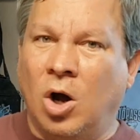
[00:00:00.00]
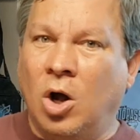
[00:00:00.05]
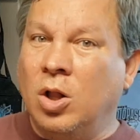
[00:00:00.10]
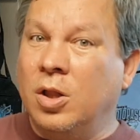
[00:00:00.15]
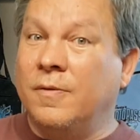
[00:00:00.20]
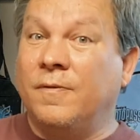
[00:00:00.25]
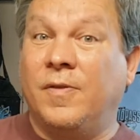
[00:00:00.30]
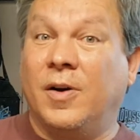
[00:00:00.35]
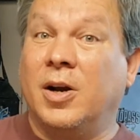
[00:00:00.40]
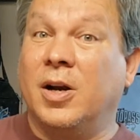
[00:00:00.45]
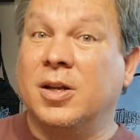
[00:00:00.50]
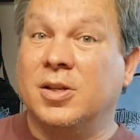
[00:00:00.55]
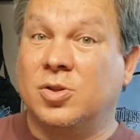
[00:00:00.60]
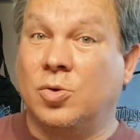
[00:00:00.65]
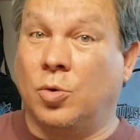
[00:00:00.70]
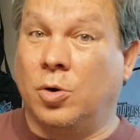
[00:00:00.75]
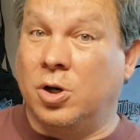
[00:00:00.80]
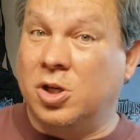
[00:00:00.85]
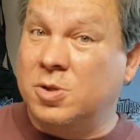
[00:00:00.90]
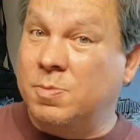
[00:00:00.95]
all in various
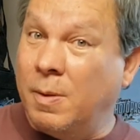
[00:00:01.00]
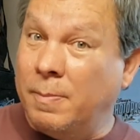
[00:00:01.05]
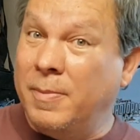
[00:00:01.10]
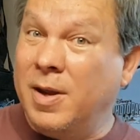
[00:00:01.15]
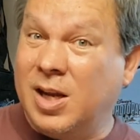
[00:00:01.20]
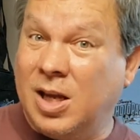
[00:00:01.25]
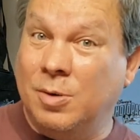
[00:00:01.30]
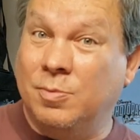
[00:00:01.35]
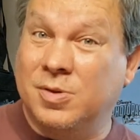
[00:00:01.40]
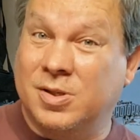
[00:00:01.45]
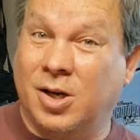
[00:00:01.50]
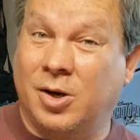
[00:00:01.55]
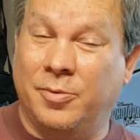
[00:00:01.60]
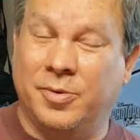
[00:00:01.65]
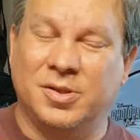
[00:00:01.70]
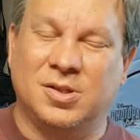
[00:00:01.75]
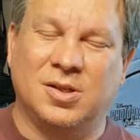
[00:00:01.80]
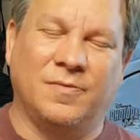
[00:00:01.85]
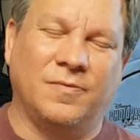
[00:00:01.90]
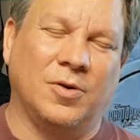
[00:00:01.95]
orders, but Mickey was
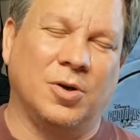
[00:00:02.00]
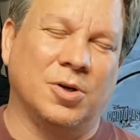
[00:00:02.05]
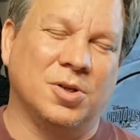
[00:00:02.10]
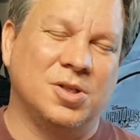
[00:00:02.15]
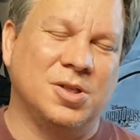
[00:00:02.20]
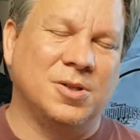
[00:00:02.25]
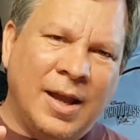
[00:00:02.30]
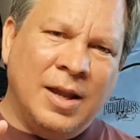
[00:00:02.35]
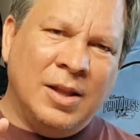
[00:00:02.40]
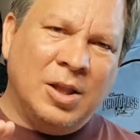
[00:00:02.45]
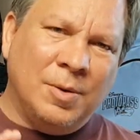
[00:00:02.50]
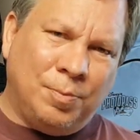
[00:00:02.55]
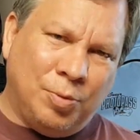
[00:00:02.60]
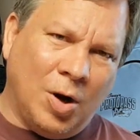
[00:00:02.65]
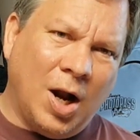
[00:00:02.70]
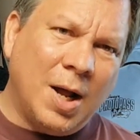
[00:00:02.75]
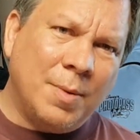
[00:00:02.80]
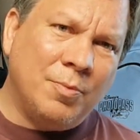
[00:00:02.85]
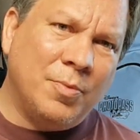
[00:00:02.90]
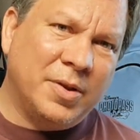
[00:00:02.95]
always the first. The
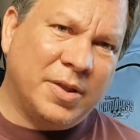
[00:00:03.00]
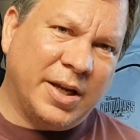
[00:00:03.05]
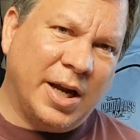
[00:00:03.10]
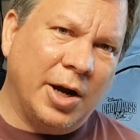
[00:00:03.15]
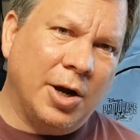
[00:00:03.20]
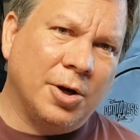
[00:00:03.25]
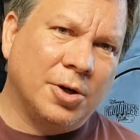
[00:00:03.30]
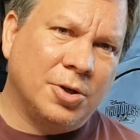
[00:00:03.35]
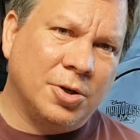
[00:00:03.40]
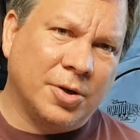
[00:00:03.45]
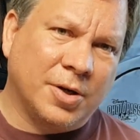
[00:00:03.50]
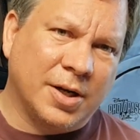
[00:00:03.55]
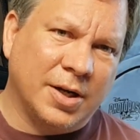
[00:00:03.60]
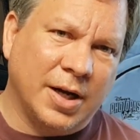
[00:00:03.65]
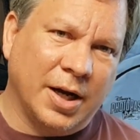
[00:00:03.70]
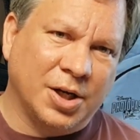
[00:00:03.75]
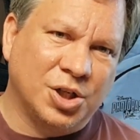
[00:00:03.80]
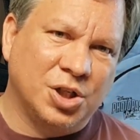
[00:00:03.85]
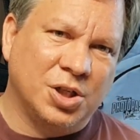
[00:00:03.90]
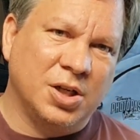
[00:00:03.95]
problem with Character
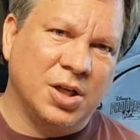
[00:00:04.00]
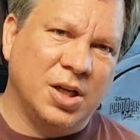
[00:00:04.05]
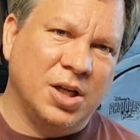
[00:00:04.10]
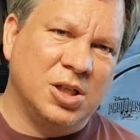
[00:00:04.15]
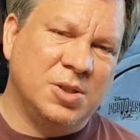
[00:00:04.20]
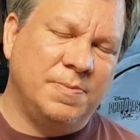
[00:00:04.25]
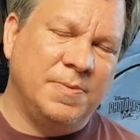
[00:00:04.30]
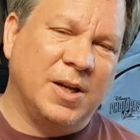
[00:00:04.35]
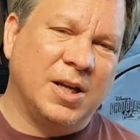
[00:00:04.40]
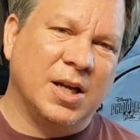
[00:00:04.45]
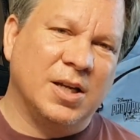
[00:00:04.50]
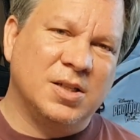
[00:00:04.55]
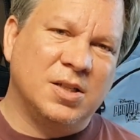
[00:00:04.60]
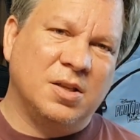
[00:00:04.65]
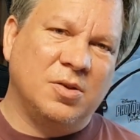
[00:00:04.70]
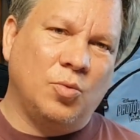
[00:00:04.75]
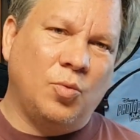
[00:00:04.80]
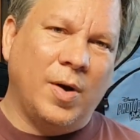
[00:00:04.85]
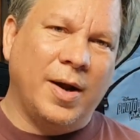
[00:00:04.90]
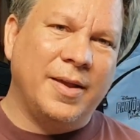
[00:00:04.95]
Connection is because of
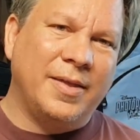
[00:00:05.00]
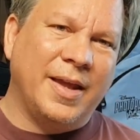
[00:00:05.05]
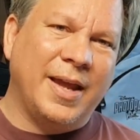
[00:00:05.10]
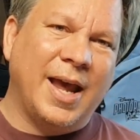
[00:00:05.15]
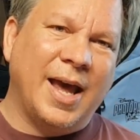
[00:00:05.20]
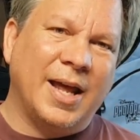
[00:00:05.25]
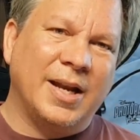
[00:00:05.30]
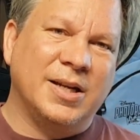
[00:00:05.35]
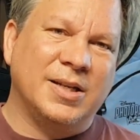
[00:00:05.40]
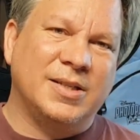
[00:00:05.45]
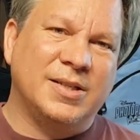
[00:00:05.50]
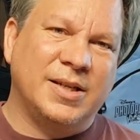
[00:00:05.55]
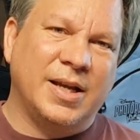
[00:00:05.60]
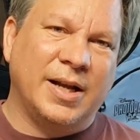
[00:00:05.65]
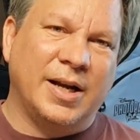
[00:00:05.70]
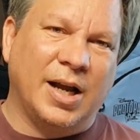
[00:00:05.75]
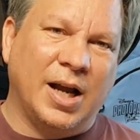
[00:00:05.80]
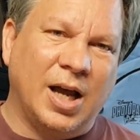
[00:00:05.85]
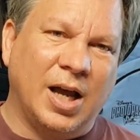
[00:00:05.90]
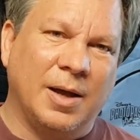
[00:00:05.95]
the way they had it
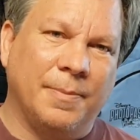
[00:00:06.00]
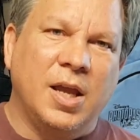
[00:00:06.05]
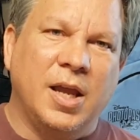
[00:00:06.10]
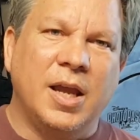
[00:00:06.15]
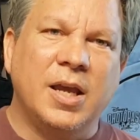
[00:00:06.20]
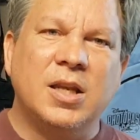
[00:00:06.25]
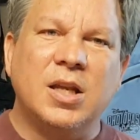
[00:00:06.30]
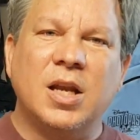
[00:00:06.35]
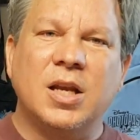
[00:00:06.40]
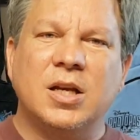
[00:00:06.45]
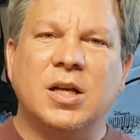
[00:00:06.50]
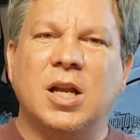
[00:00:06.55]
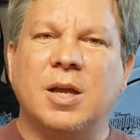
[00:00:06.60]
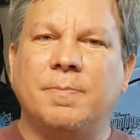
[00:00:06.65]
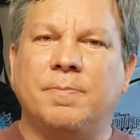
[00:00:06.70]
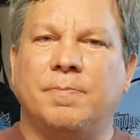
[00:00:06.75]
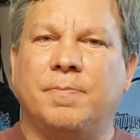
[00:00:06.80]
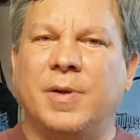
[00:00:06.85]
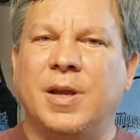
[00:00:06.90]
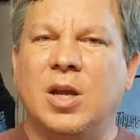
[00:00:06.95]
set up, it ended
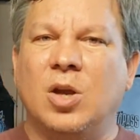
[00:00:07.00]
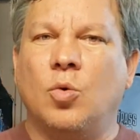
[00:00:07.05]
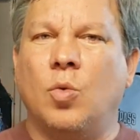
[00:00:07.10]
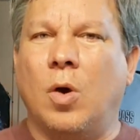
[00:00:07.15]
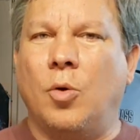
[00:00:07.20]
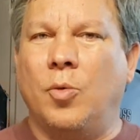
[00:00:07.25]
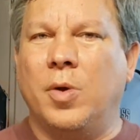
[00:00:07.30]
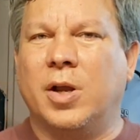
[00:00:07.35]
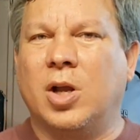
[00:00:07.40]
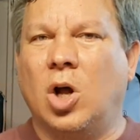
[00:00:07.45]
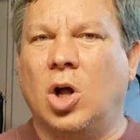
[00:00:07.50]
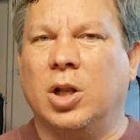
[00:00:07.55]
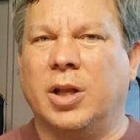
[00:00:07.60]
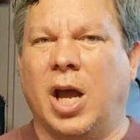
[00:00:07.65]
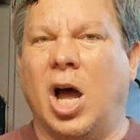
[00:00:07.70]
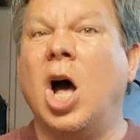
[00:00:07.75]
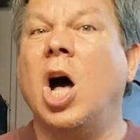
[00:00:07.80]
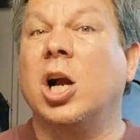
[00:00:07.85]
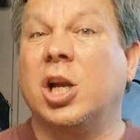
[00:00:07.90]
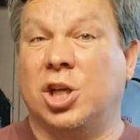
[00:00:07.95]
up being what we called a
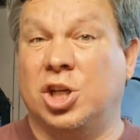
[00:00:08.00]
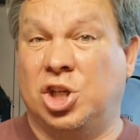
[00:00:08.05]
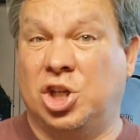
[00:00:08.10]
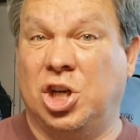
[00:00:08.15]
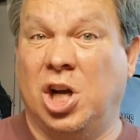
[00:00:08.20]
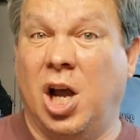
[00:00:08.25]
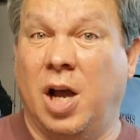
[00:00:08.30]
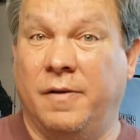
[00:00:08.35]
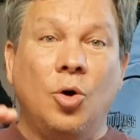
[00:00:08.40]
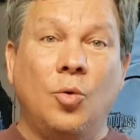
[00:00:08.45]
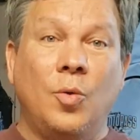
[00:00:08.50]
hug and shove.